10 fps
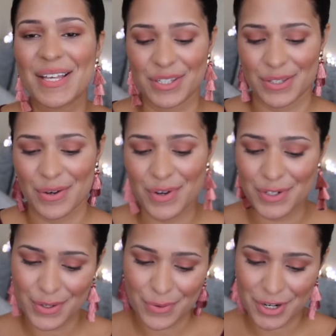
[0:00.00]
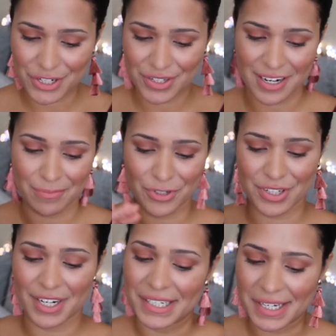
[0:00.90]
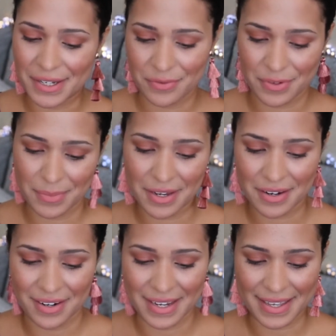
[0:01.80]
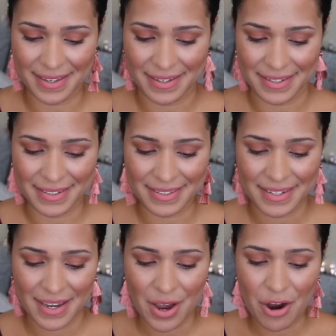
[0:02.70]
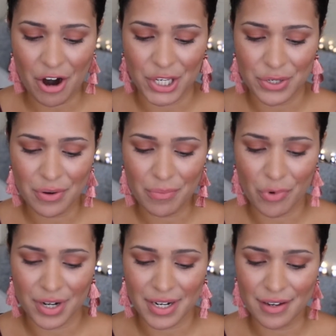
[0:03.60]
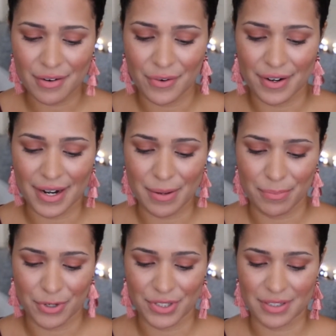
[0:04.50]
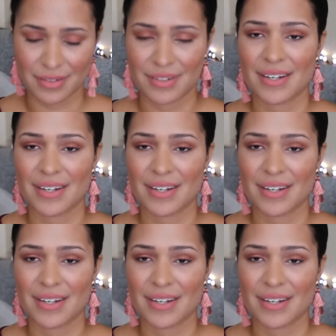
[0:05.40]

So another question that I'm just gonna get from here is, are you a morning or night person?